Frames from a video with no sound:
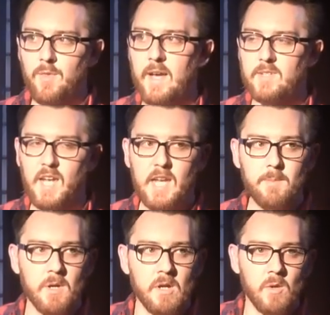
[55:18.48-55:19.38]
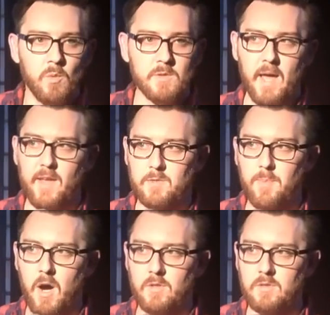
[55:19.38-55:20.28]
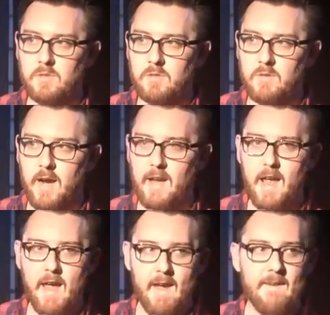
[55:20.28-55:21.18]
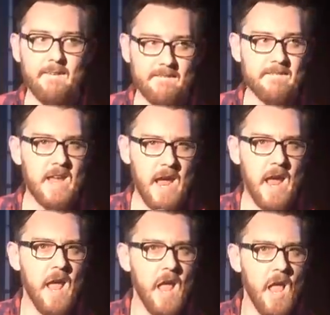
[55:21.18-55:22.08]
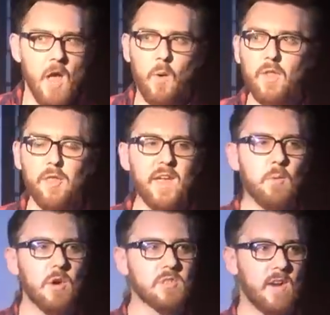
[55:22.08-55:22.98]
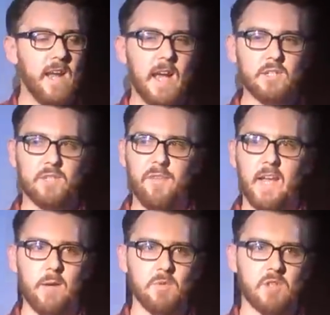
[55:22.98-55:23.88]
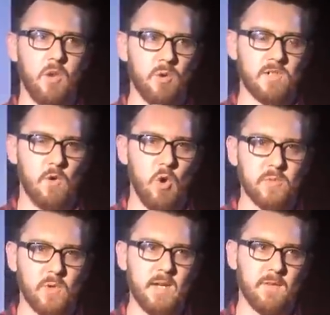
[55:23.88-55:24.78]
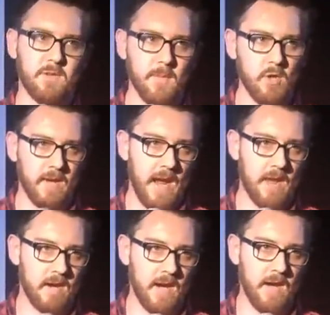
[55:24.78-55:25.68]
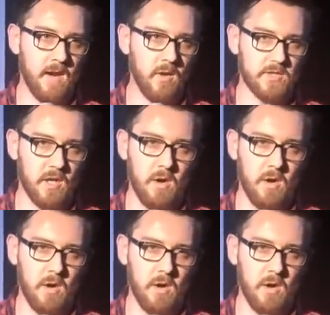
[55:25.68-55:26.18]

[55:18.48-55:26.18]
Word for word: That team was Blyth Spartans. Right? Uh, yeah, yeah. Well, the thing was, right, I just figured it was close to home so I didn't have to move again, right? You know, so.